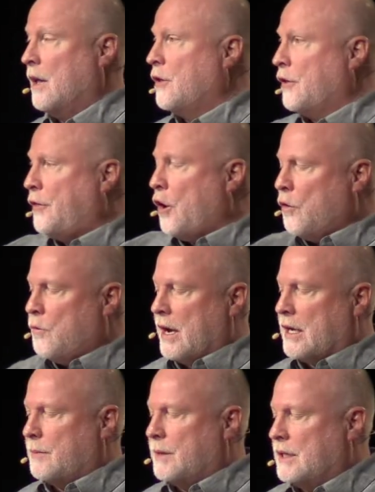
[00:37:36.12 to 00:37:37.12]
The third
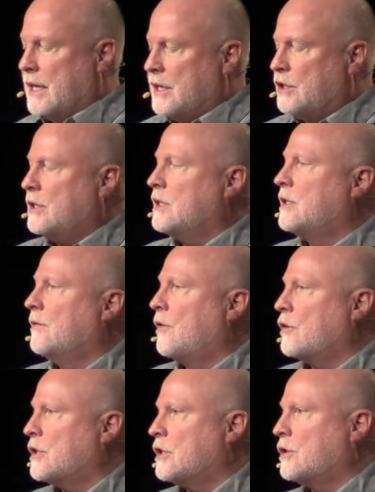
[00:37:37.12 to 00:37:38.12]
recommendation is in
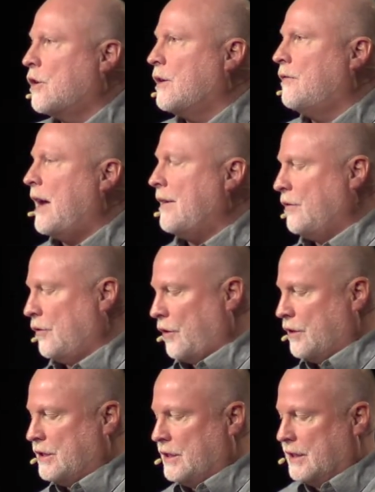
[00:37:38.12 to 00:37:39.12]
verses 35 and
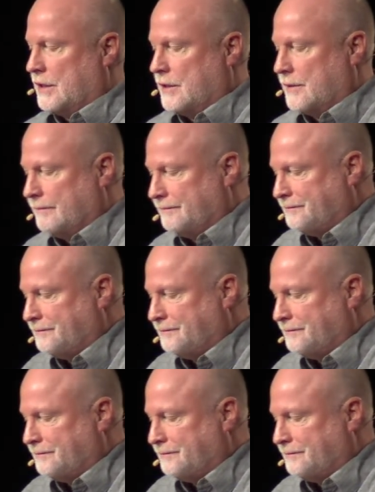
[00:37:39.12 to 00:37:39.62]
36.